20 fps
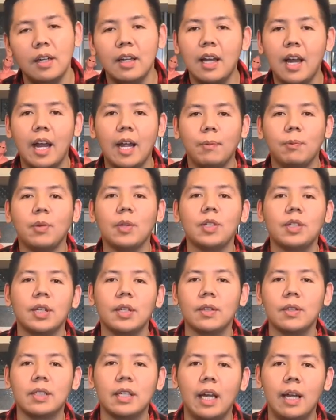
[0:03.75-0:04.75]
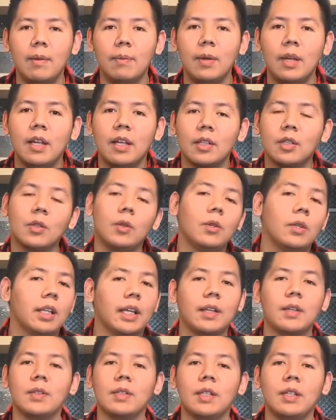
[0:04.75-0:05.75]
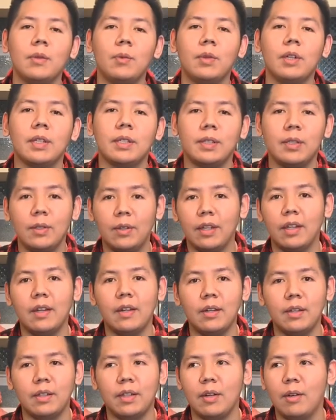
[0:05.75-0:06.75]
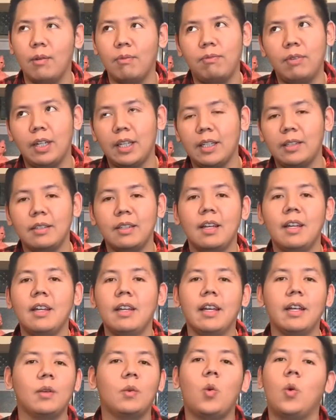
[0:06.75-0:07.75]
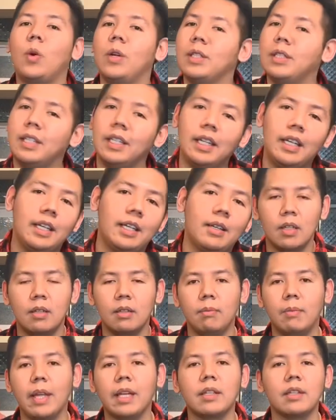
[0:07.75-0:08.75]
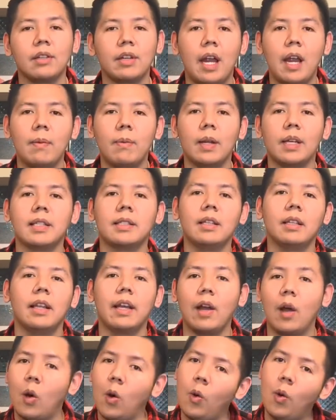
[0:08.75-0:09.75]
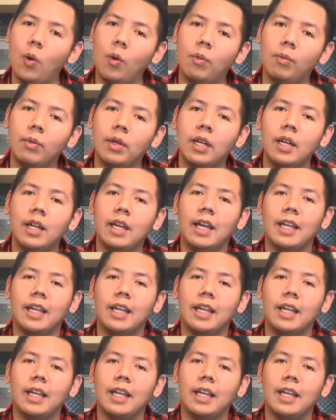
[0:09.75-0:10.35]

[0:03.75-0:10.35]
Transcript: I appreciate your time. So like you see, we're still here, fucking in quarantine, making sure everybody's still at home.